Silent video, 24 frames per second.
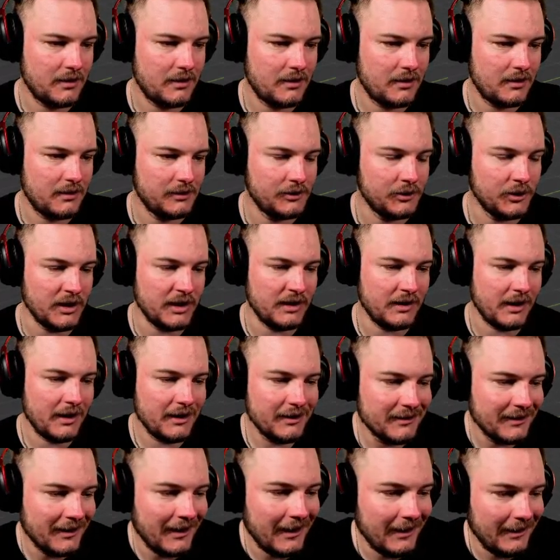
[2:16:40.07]
You need that?
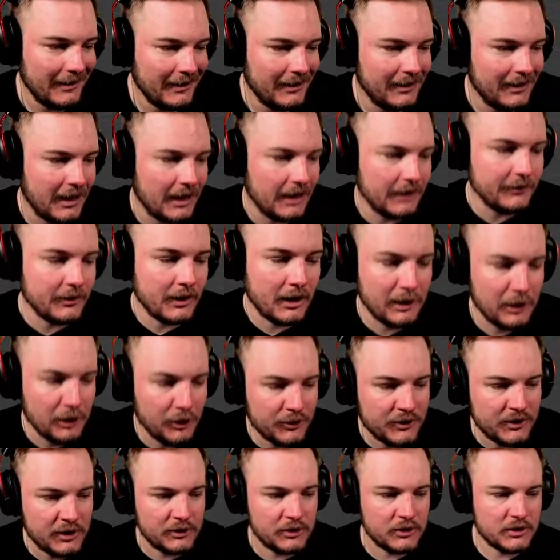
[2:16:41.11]
I learned
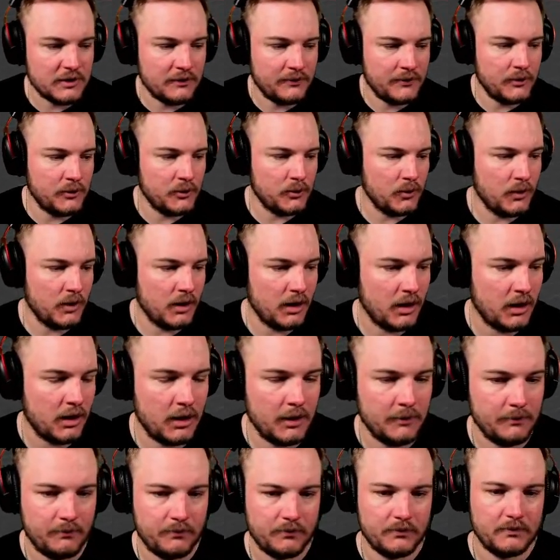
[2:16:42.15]
it just a few,
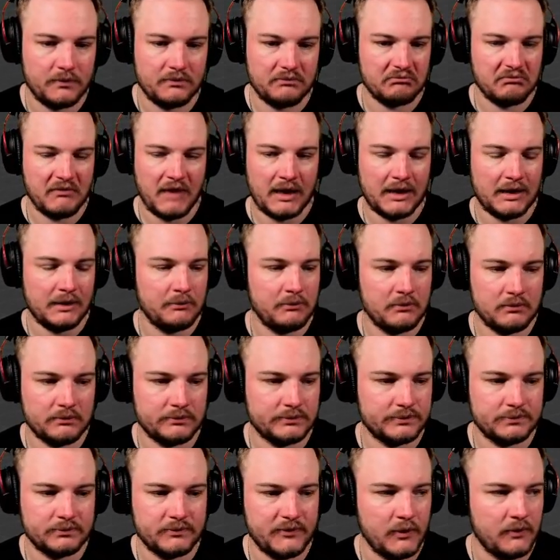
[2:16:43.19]
like a
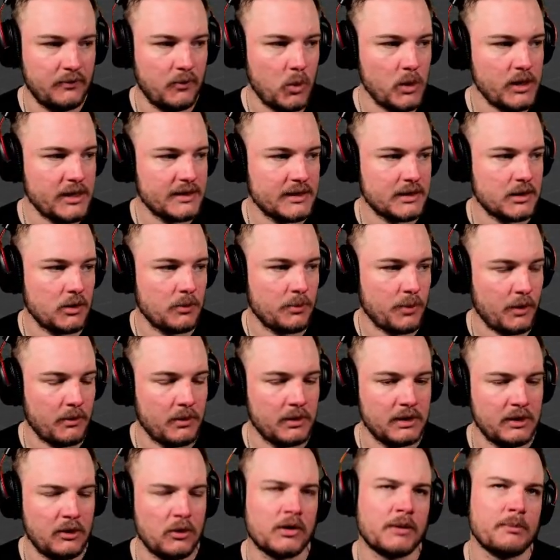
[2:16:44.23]
few weeks ago, probably,
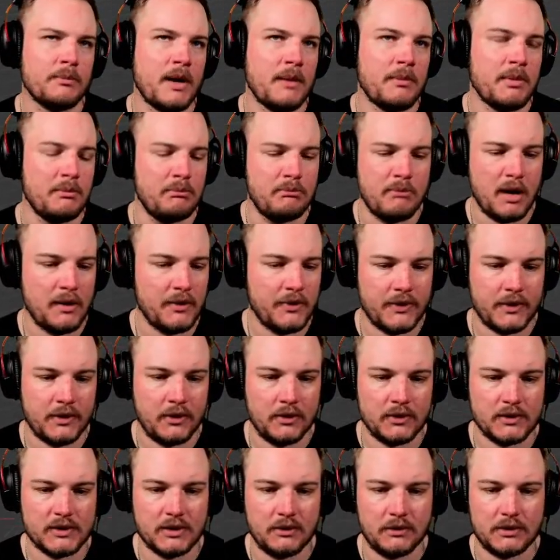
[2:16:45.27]
or maybe a month ago.
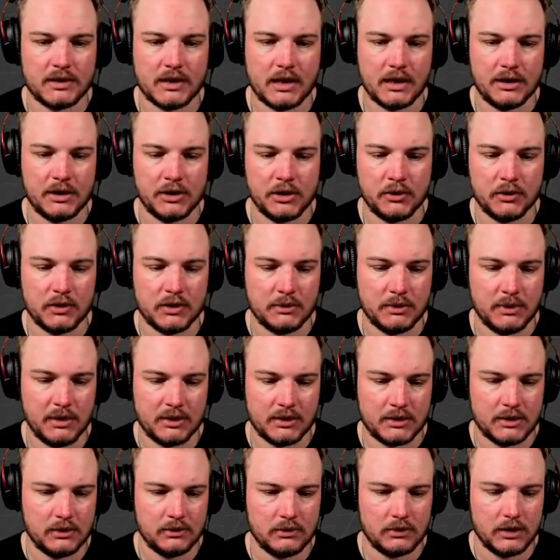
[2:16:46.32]
So it was kind of new to me
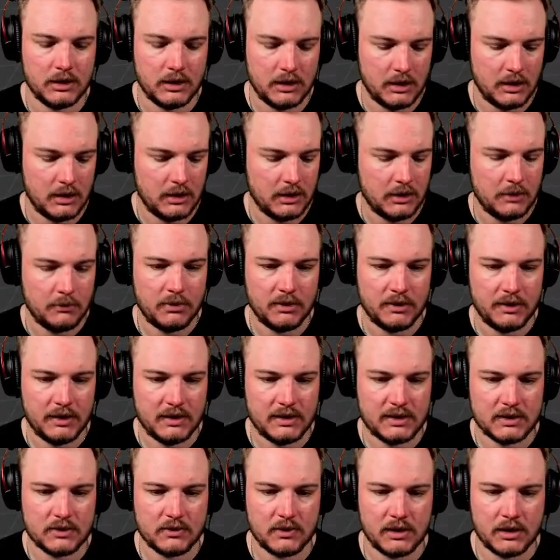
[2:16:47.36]
too. But this is
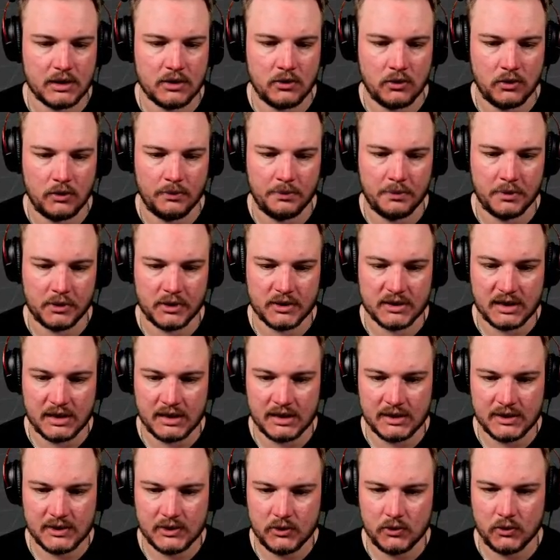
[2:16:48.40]
really cool because I
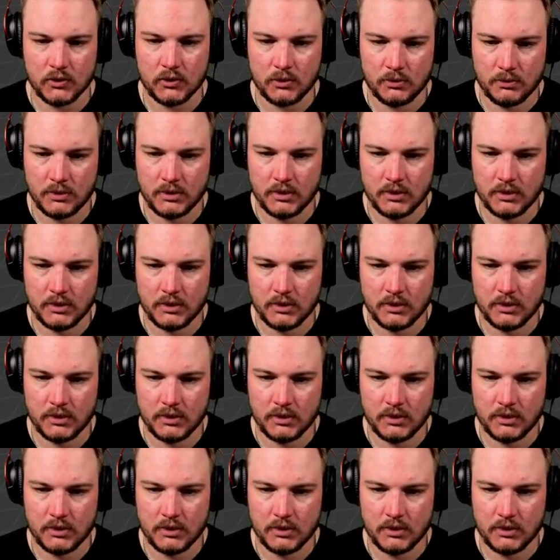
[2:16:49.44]
assume